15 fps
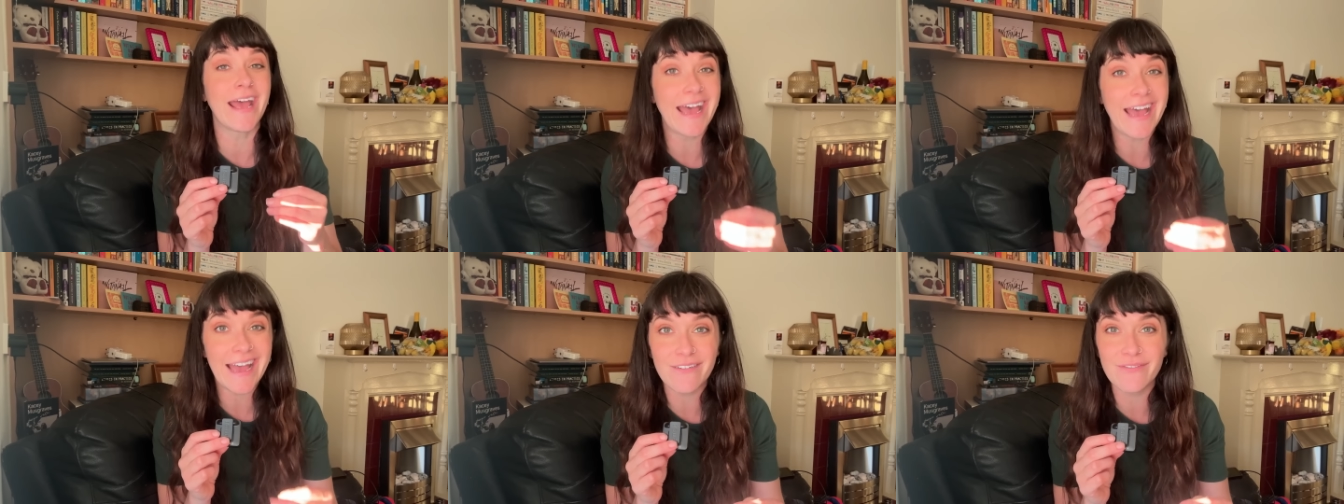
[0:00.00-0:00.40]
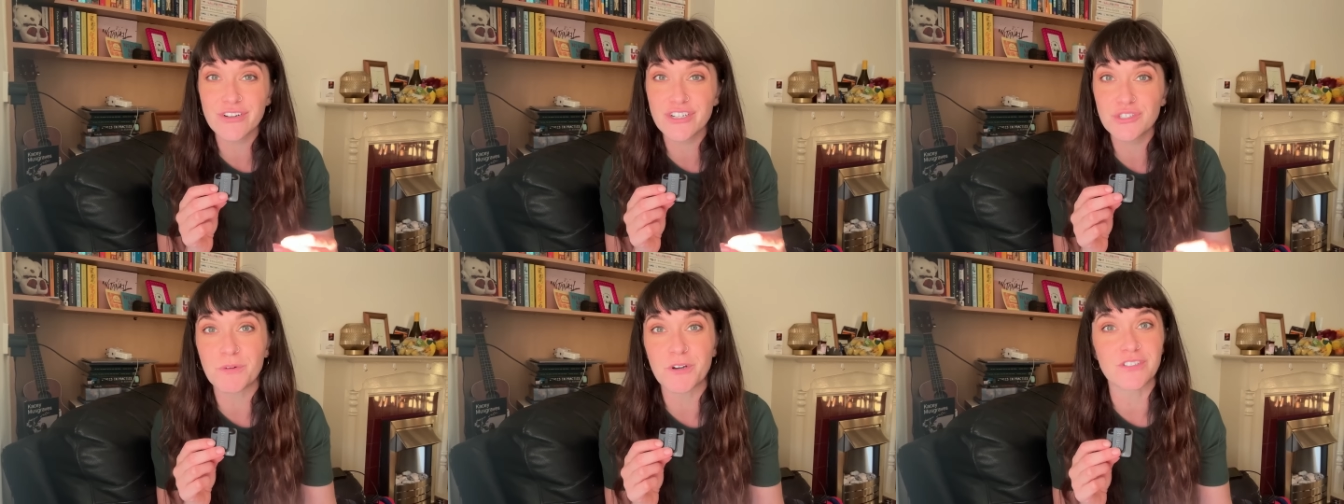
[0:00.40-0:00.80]

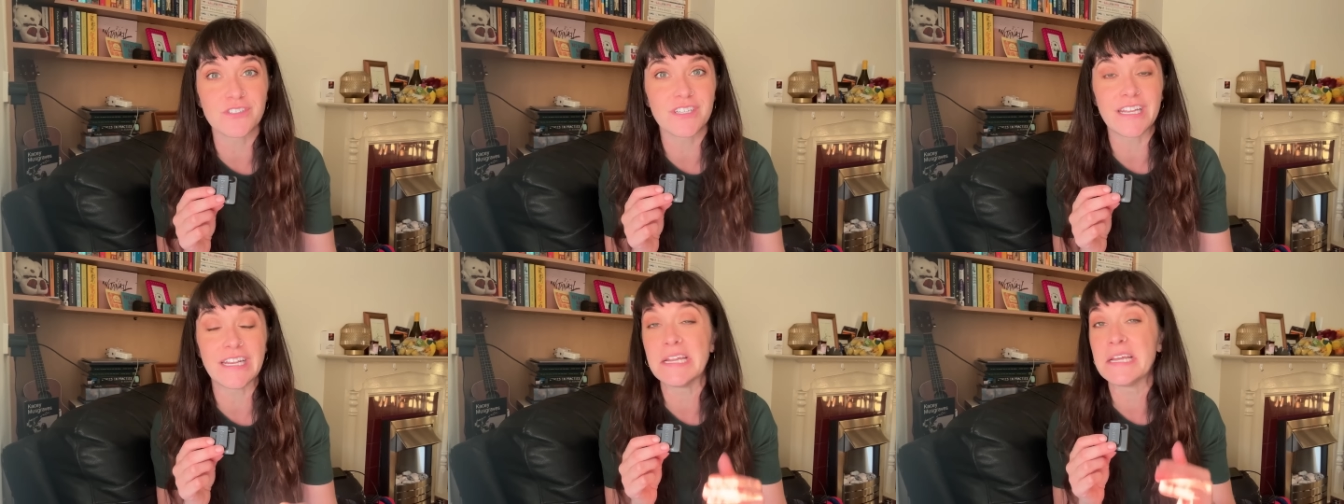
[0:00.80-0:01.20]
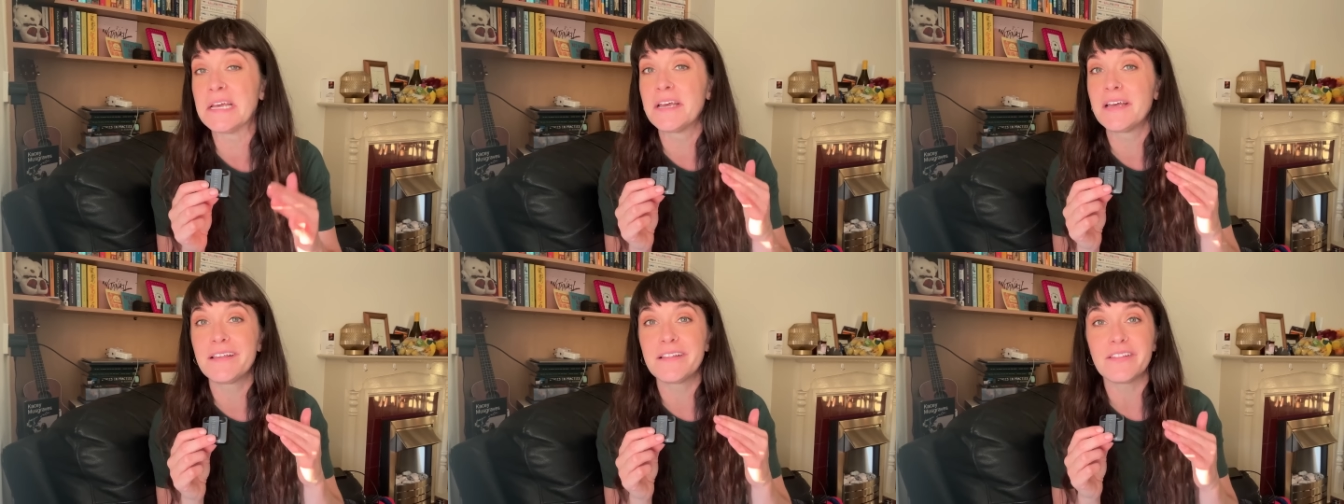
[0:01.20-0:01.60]
average person
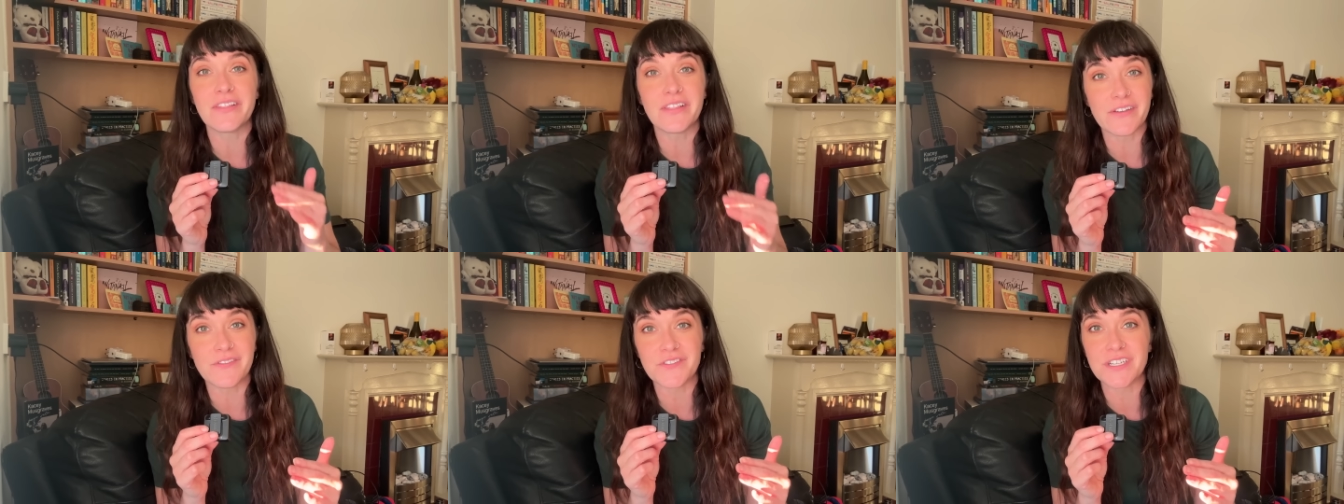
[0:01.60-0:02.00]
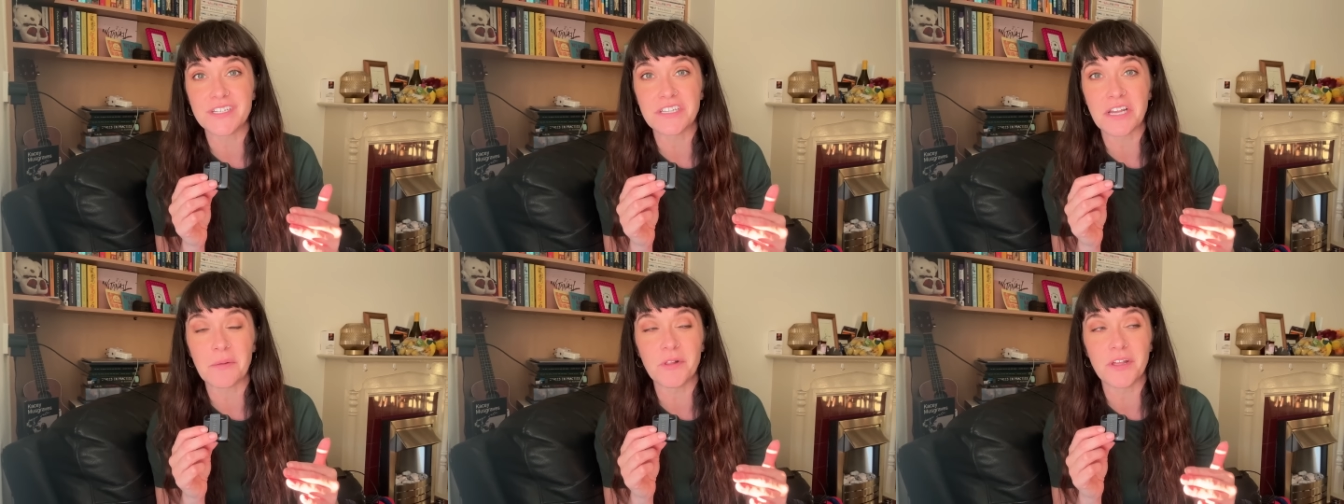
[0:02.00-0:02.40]
lives in
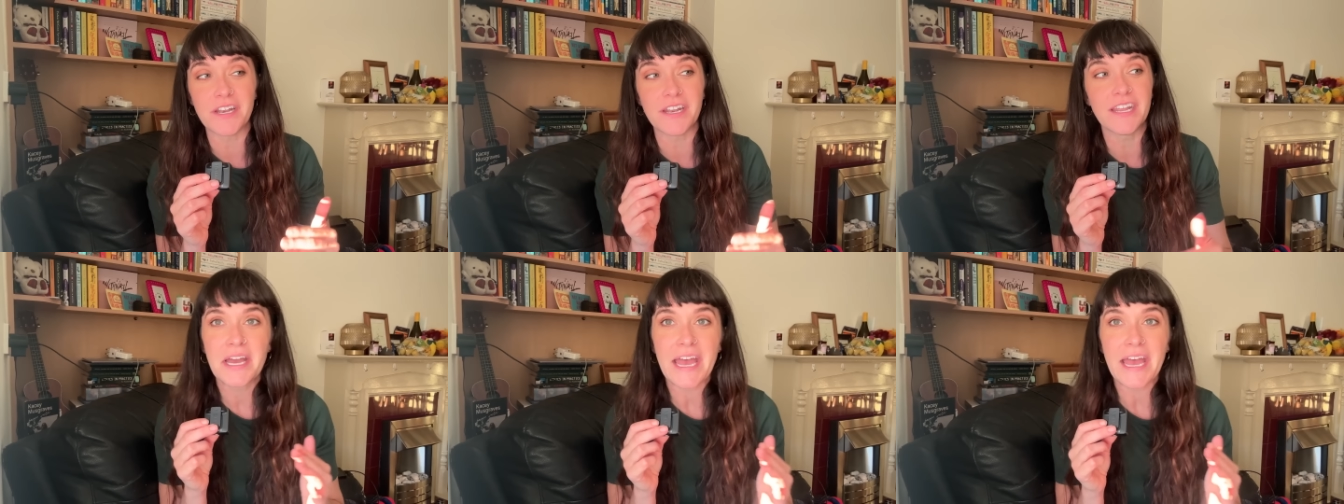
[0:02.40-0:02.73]
Dublin.